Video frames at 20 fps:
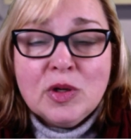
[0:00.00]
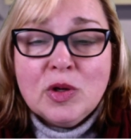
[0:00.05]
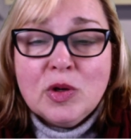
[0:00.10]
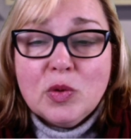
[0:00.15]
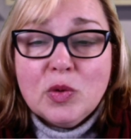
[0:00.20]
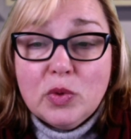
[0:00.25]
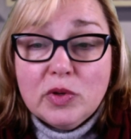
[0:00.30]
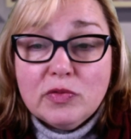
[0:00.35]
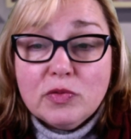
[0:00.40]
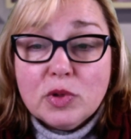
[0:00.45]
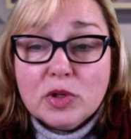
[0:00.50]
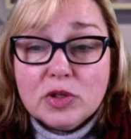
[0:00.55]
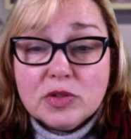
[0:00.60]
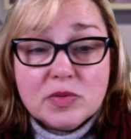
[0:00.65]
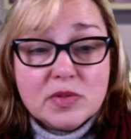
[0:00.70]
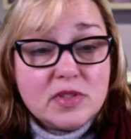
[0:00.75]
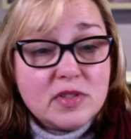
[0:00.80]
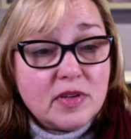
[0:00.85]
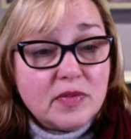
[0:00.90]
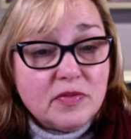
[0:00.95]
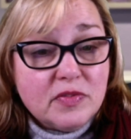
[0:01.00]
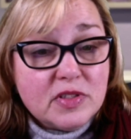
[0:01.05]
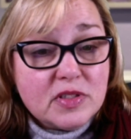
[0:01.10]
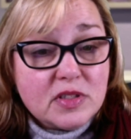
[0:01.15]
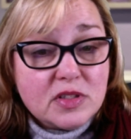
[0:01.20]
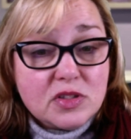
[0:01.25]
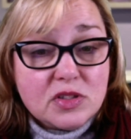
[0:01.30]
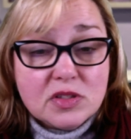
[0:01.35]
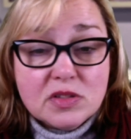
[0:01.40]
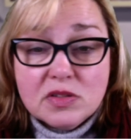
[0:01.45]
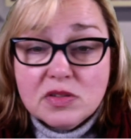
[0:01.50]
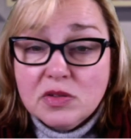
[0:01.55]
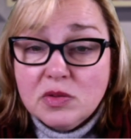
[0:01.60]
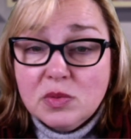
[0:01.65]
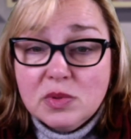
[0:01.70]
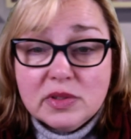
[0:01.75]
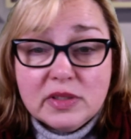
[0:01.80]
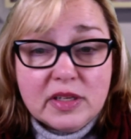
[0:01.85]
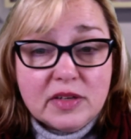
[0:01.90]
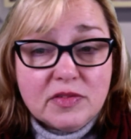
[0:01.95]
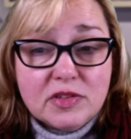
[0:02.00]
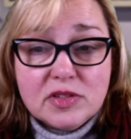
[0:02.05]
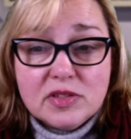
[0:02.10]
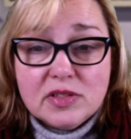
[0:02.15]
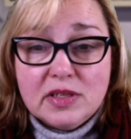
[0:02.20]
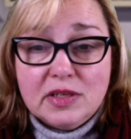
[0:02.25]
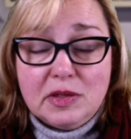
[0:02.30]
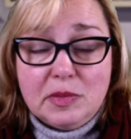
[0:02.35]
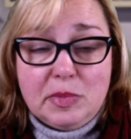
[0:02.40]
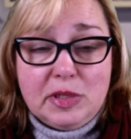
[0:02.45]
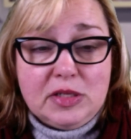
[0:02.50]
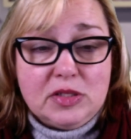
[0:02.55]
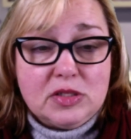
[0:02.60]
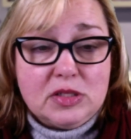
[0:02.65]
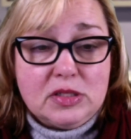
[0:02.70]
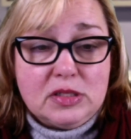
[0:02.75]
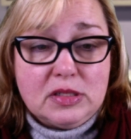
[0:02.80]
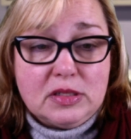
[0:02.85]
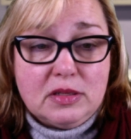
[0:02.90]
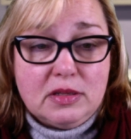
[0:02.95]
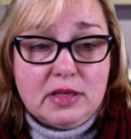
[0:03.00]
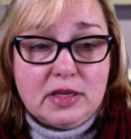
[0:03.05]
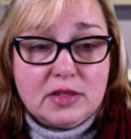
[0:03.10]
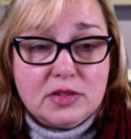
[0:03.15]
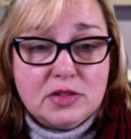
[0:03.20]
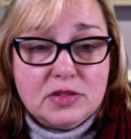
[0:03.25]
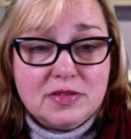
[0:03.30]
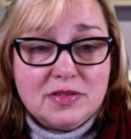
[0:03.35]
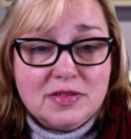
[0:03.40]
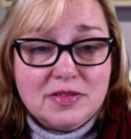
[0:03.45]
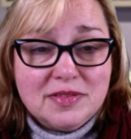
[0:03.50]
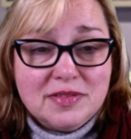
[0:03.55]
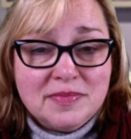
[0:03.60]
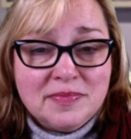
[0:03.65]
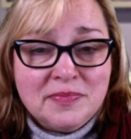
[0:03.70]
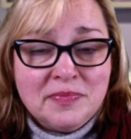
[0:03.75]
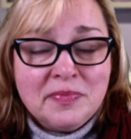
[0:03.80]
We've worked with some physicians who will never send a patient to collections.